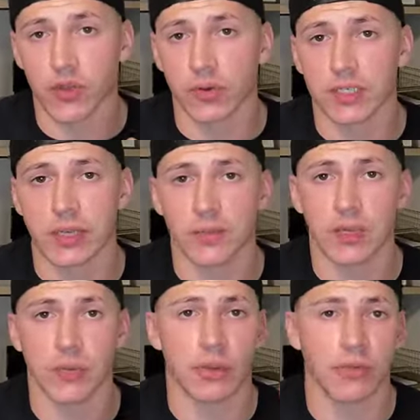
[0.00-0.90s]
injuries coming
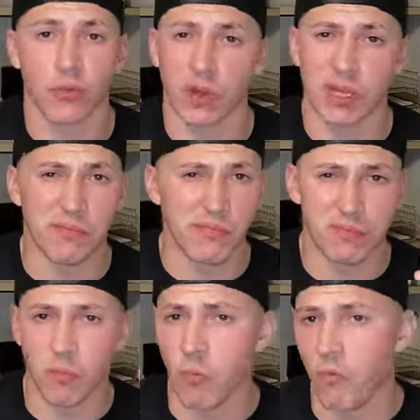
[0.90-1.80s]
up and three
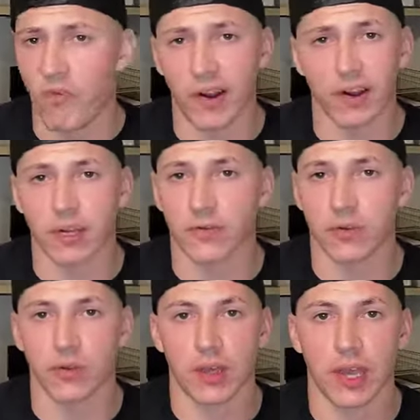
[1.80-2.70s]
very
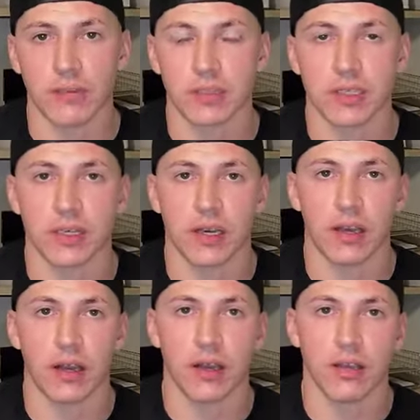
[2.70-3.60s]
difficult games
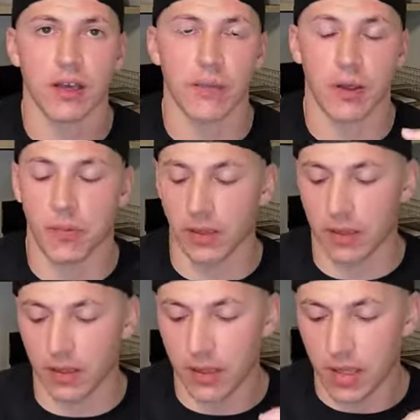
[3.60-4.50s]
uh, coming up in
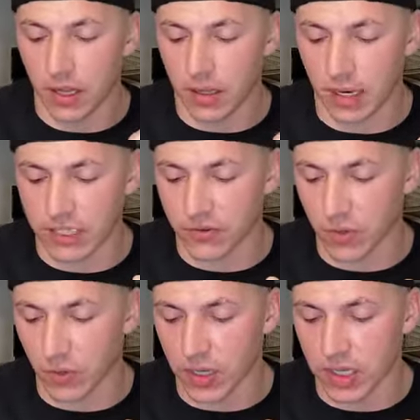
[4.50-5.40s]
the, the next
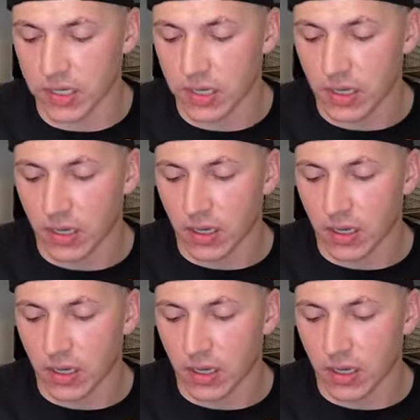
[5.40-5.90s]
few weeks.